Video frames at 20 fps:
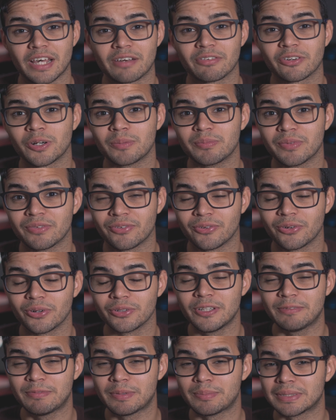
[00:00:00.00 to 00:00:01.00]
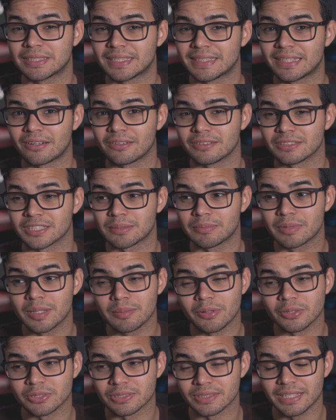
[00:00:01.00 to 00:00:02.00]
Edelkrone before, you've been missing out on some of the
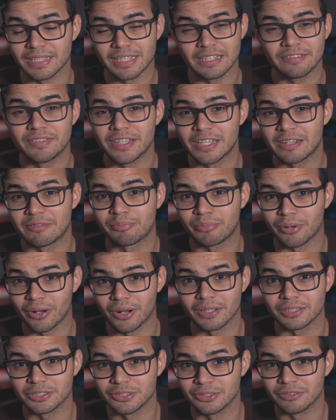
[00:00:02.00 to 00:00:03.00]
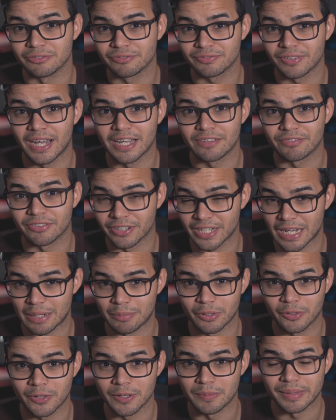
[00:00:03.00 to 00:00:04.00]
most innovative products you can find for
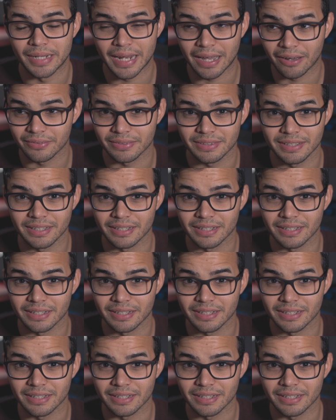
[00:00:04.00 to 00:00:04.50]
camera equipment out